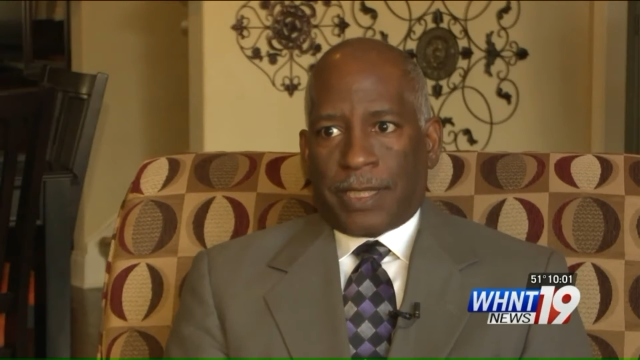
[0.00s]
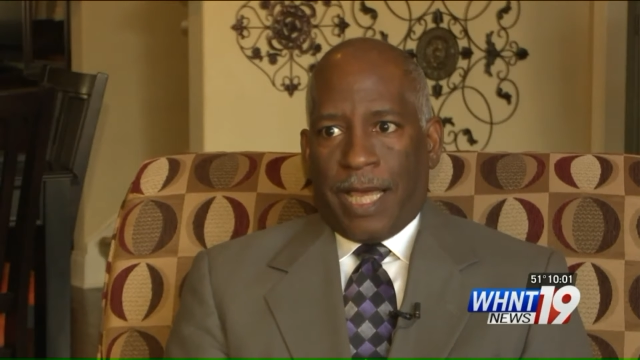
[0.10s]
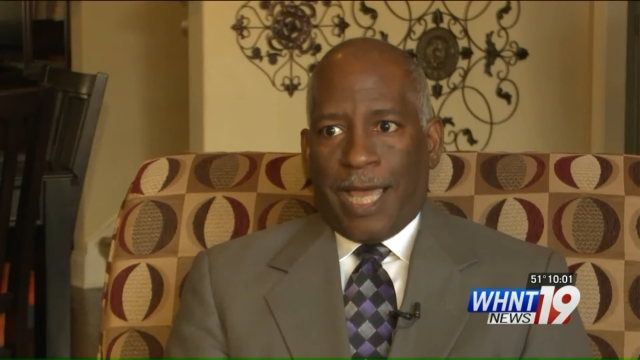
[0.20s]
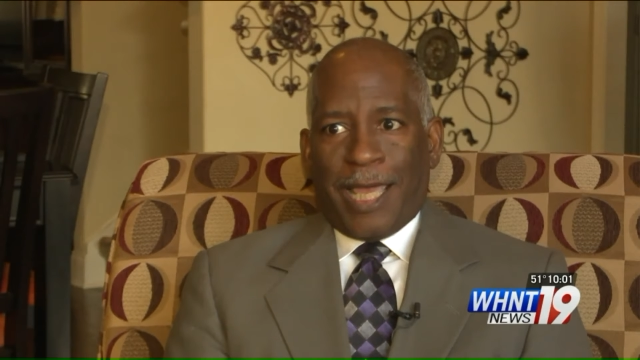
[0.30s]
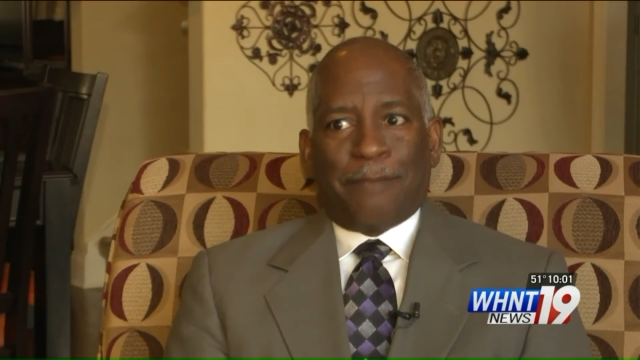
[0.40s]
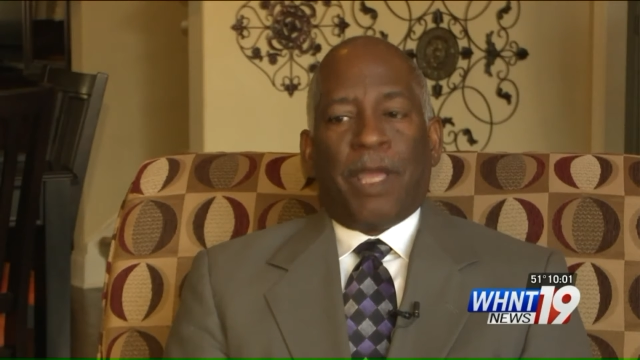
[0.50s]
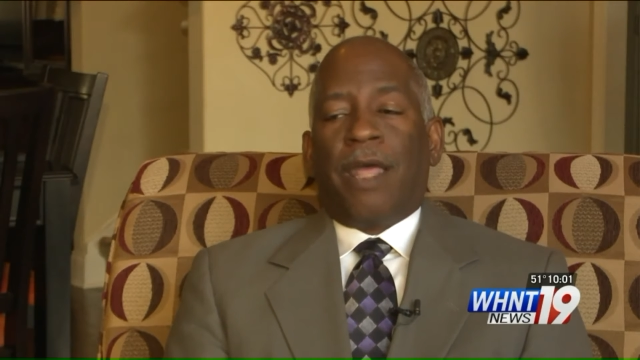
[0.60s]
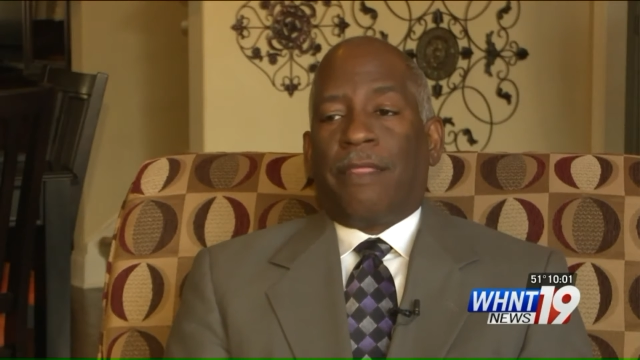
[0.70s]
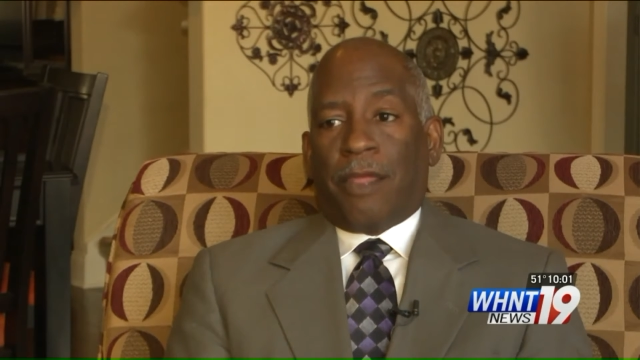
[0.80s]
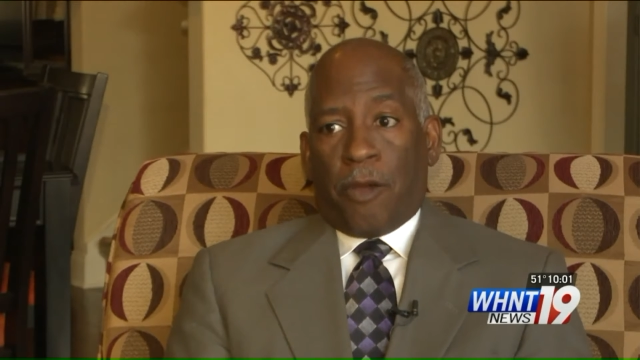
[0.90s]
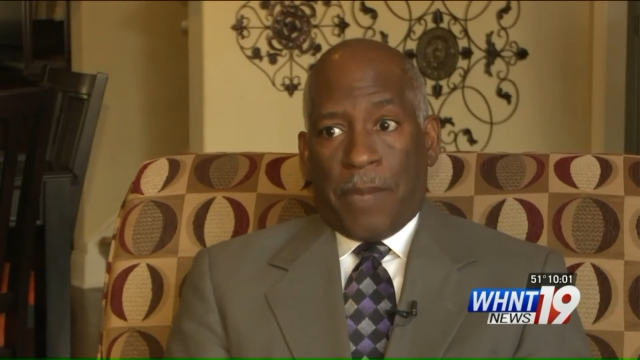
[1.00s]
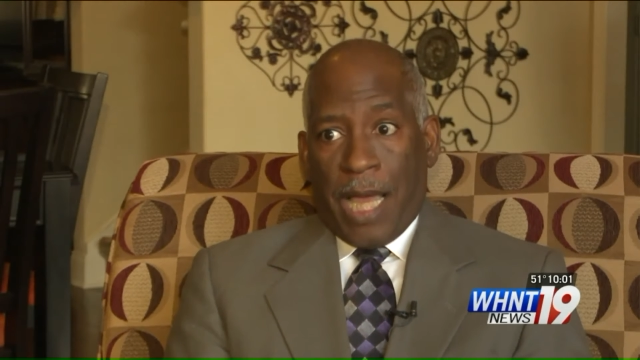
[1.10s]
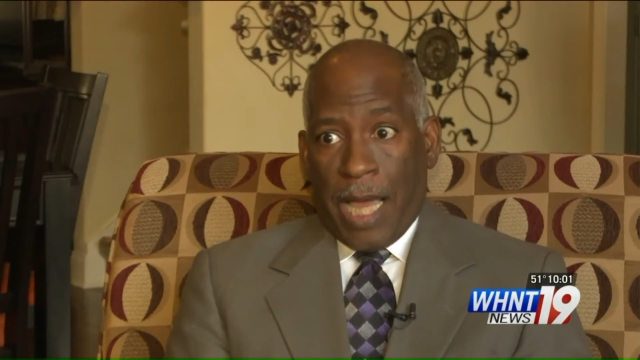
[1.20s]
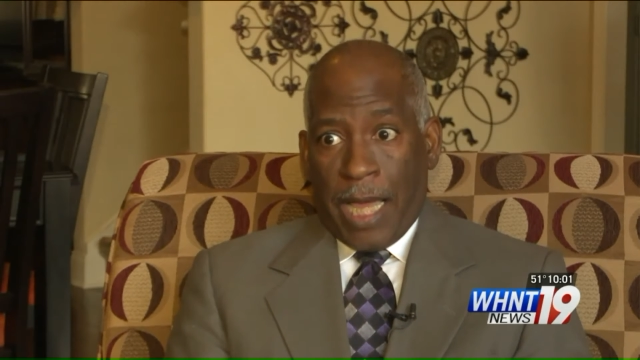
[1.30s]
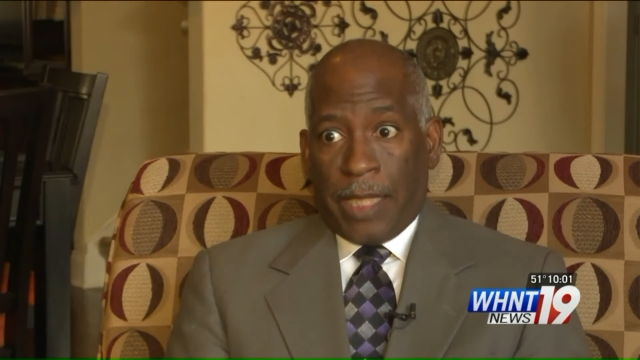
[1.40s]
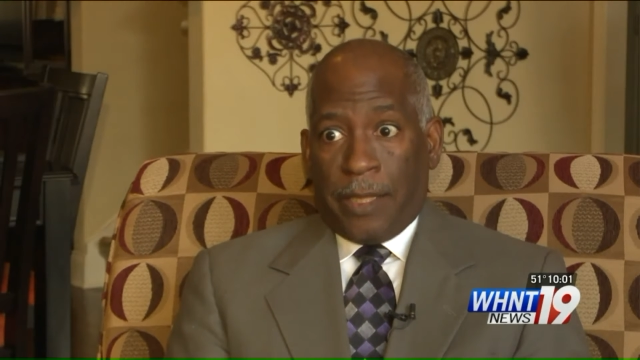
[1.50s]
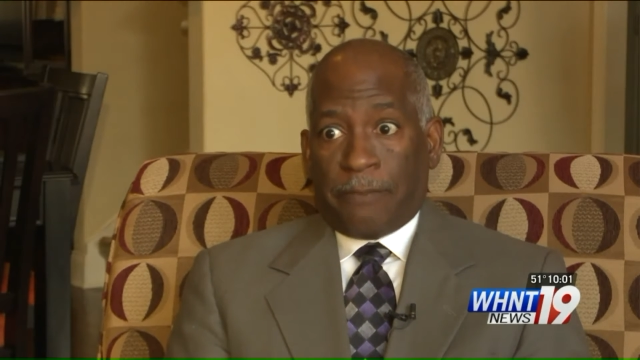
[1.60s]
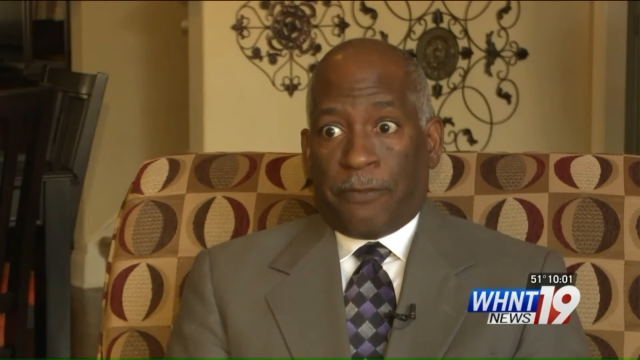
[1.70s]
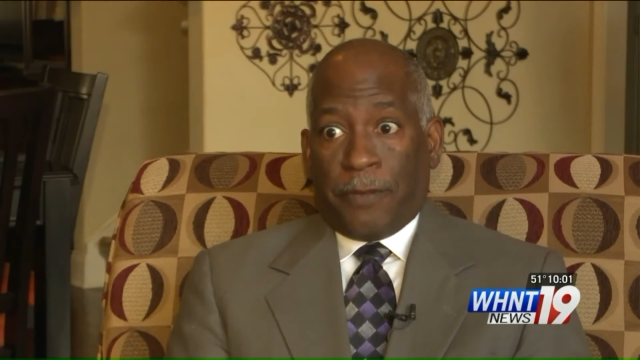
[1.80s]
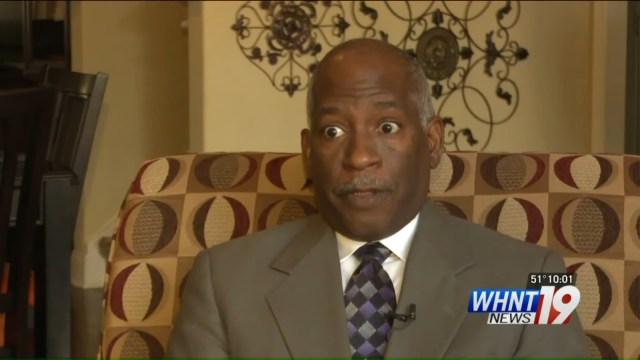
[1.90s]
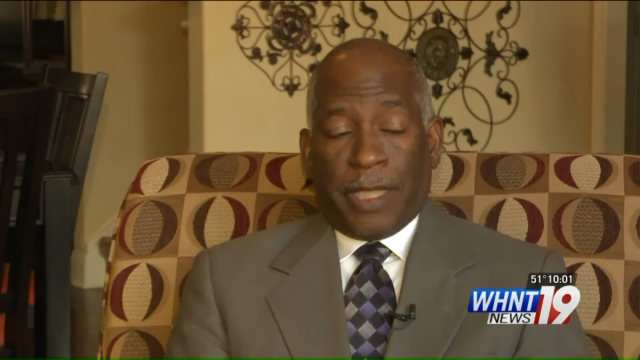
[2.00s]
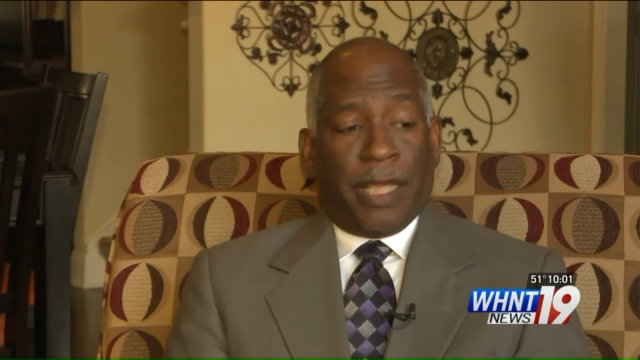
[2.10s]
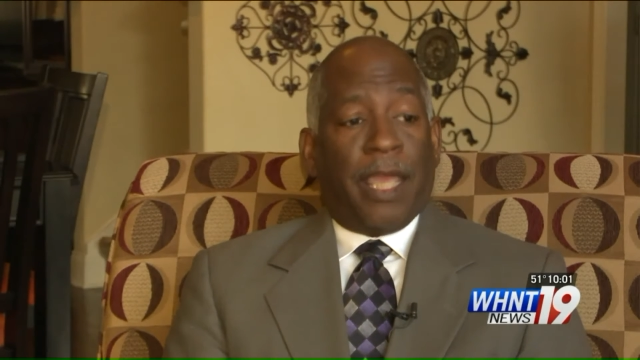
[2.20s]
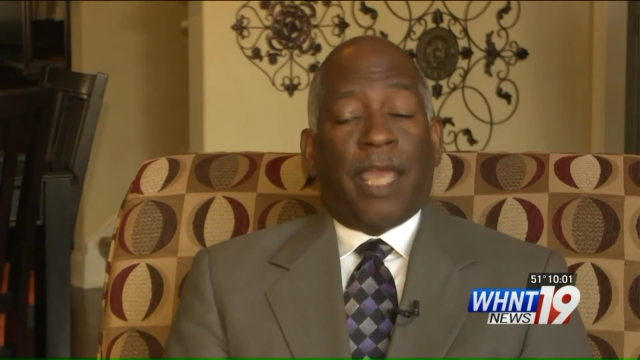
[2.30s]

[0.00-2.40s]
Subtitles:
time. They are behind him fully.